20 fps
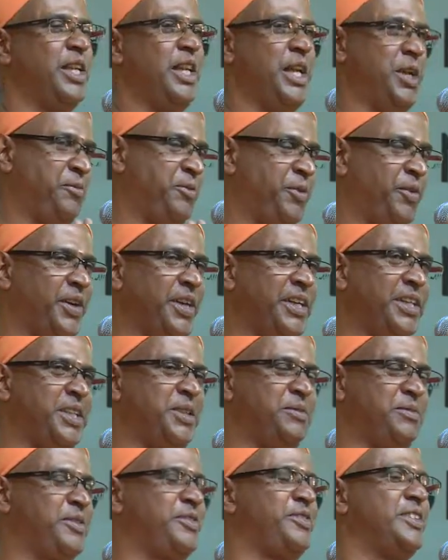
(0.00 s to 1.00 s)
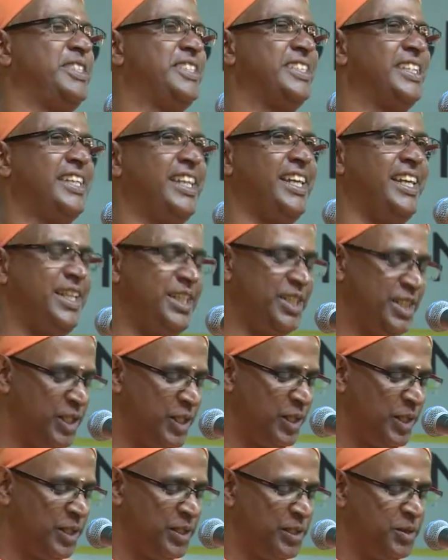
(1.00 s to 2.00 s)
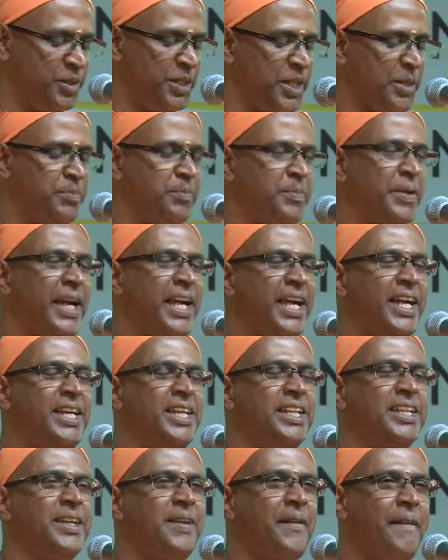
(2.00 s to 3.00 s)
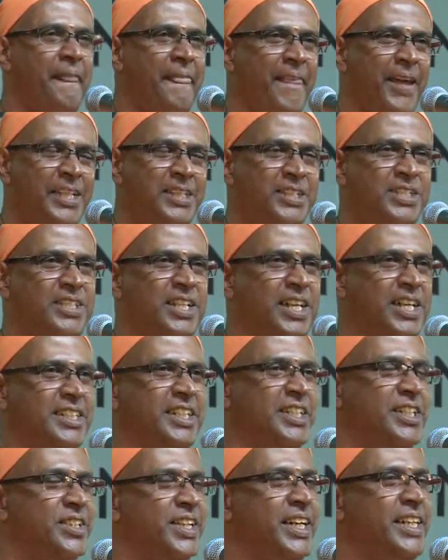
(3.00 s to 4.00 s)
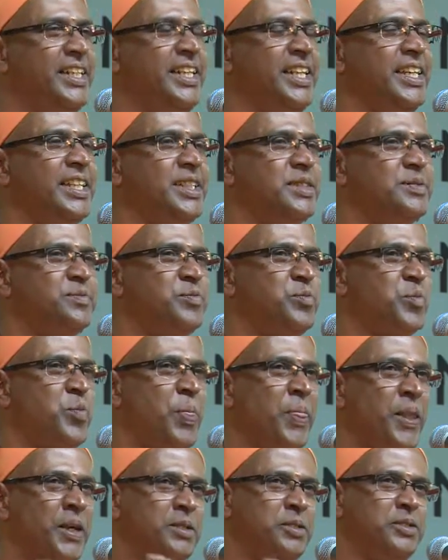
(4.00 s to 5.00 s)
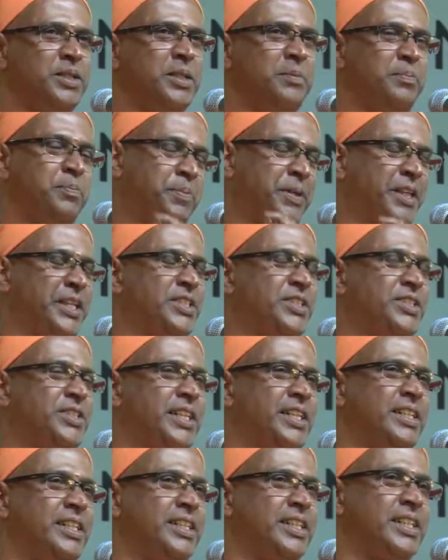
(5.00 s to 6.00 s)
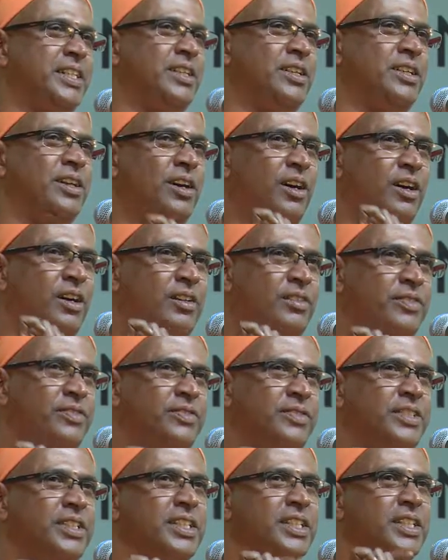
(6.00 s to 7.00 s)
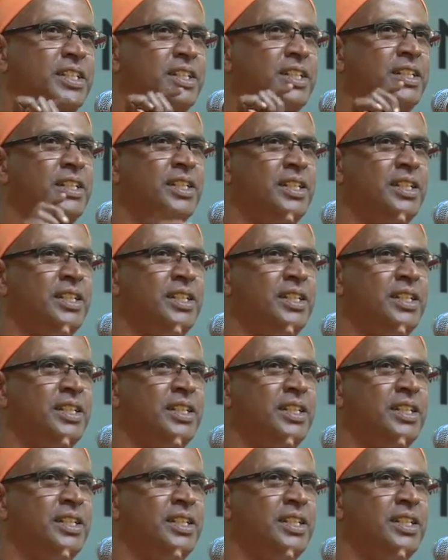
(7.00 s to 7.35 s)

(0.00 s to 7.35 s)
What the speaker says: keep quiet. Professor Wright took a pad and started writing to the president of the